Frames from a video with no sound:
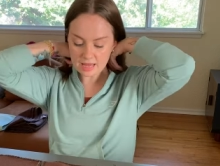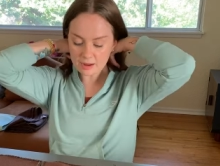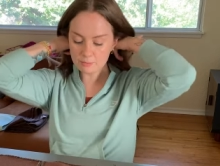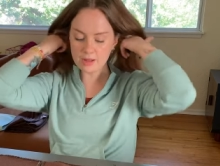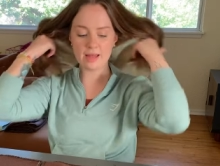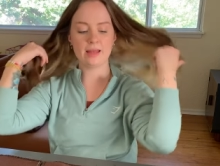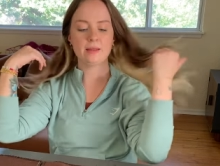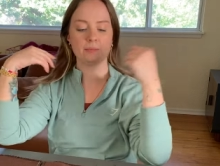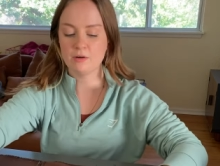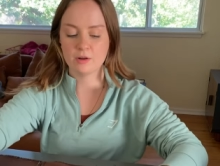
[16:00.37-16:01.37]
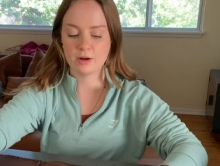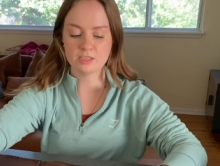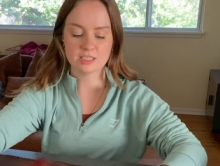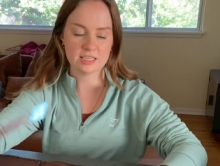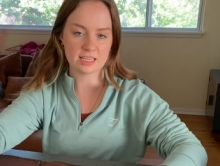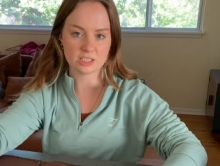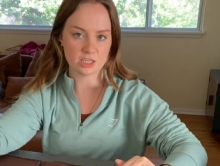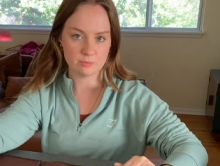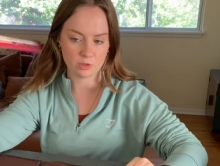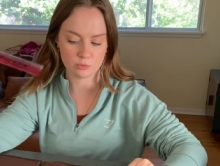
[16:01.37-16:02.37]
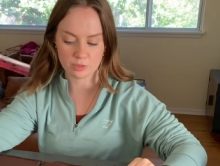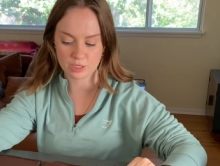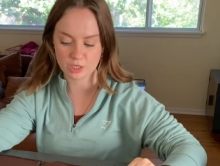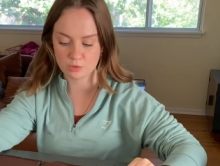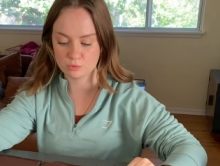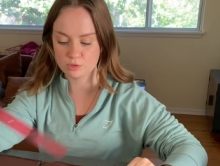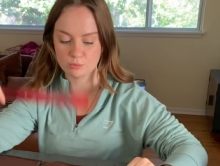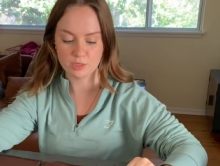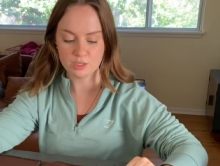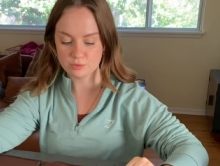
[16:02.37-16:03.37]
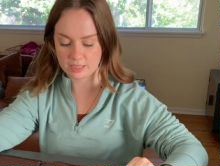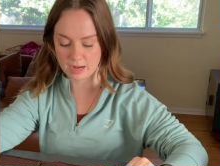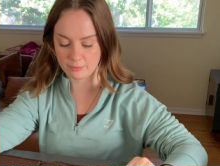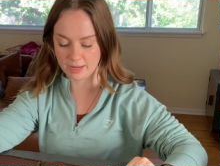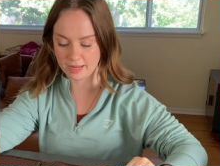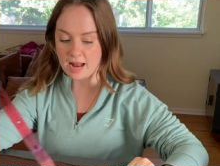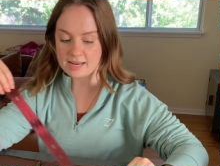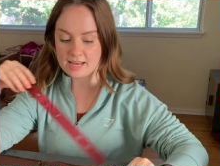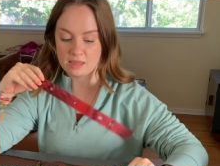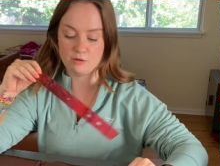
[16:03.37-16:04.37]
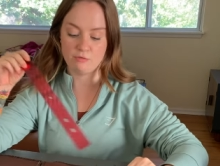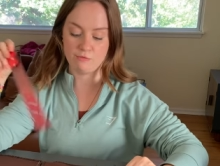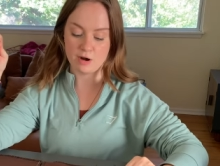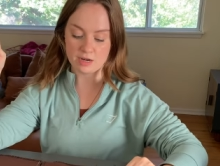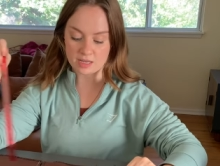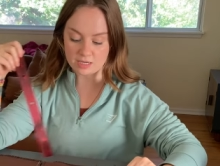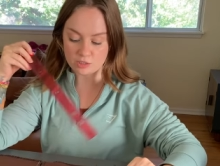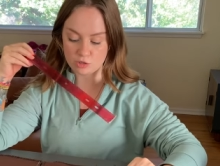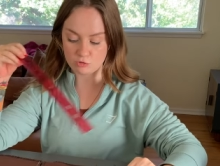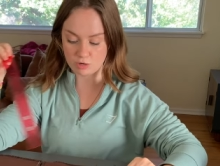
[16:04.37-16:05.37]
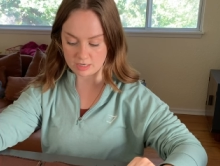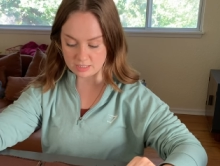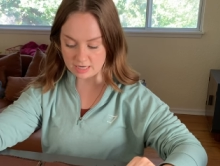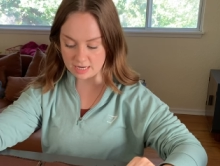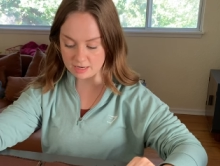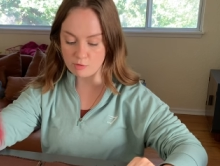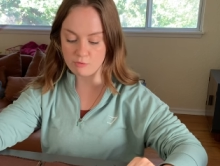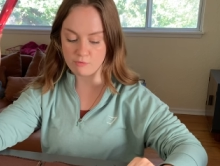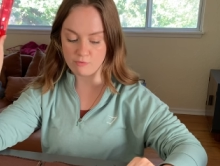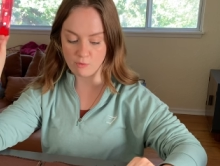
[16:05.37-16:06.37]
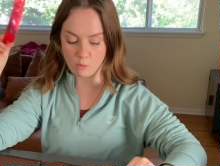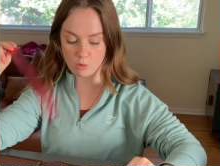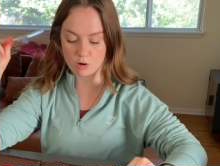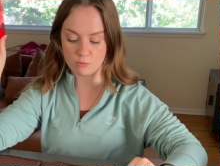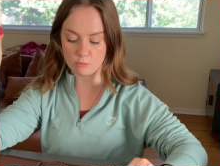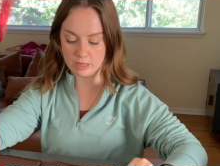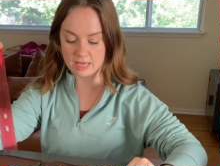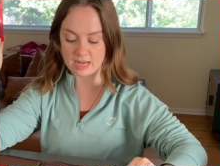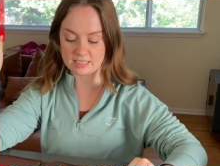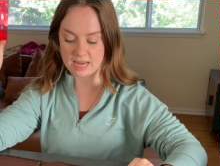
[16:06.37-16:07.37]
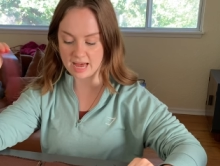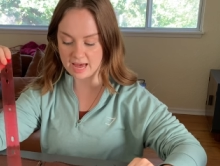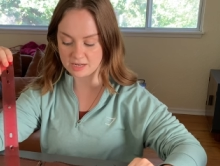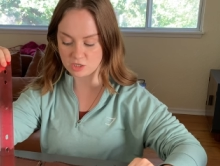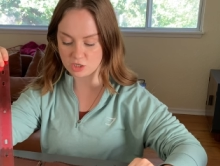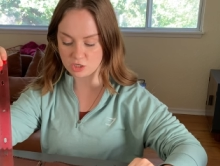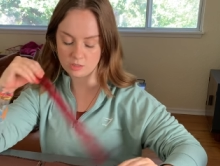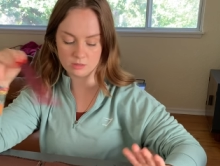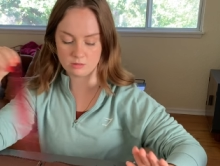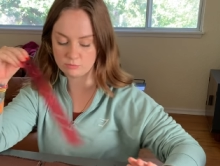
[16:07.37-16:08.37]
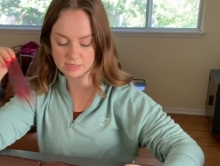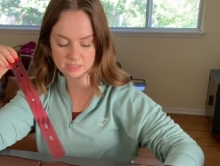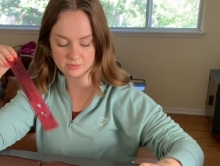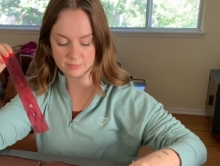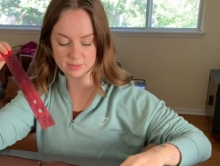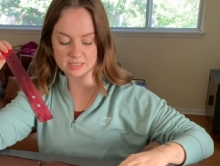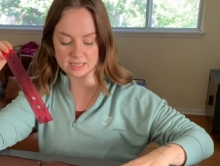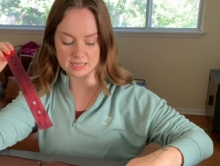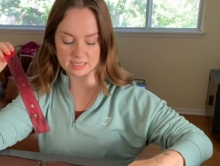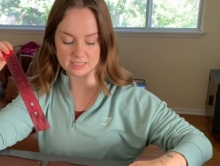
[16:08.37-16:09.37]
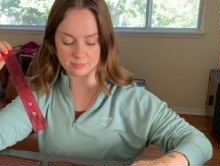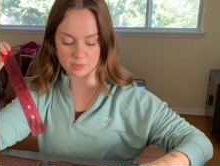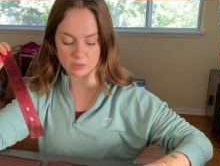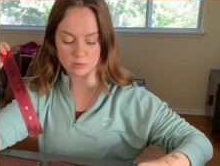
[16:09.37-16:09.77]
That way, I don't know, I just think that's gonna look really cute. So I'm gonna do it that way and get the front constructed before we attach the, the rest of it because I need a zipper.